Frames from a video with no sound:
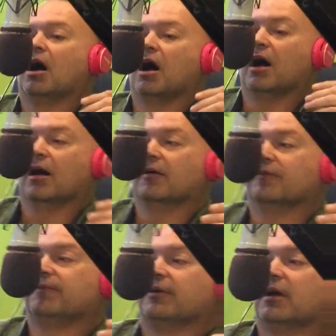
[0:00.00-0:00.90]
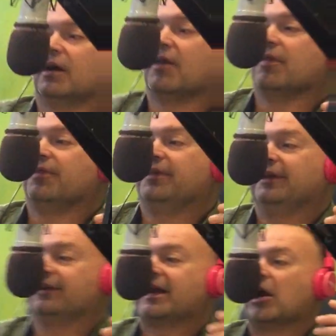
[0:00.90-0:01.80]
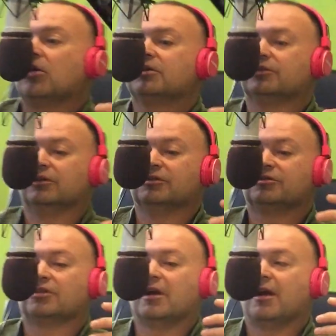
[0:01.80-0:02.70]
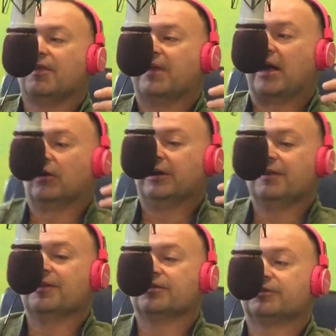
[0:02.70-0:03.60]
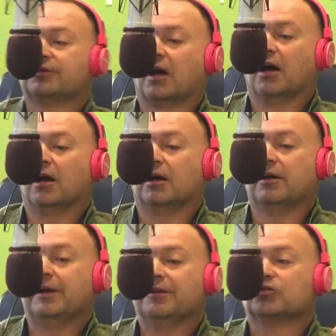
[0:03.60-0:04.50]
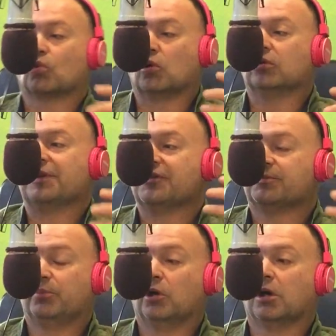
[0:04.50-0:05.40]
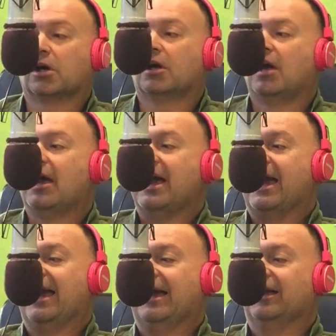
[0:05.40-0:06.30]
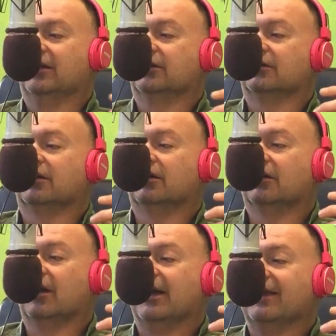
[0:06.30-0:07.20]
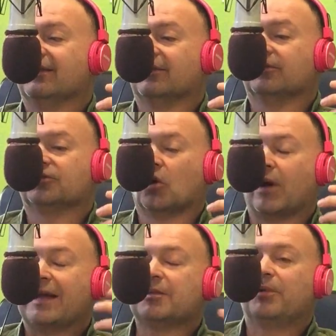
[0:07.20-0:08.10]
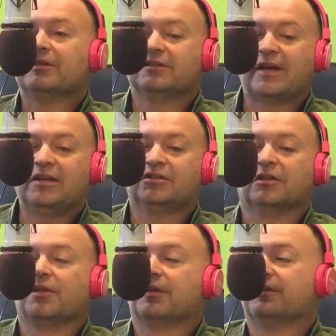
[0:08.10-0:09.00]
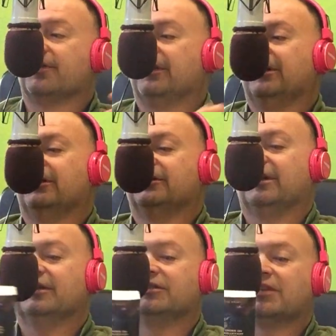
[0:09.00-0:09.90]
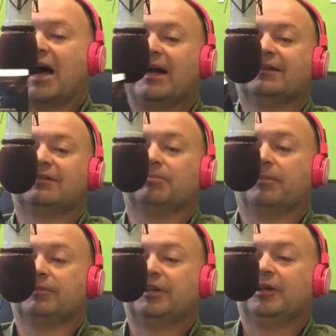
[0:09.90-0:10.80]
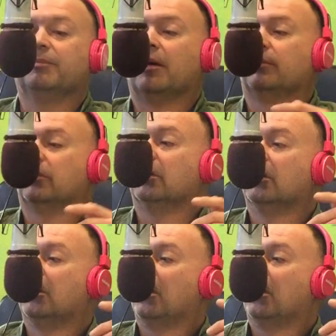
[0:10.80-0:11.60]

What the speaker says: of the characters that are in this world, in this book. And so at the presentation, his science team member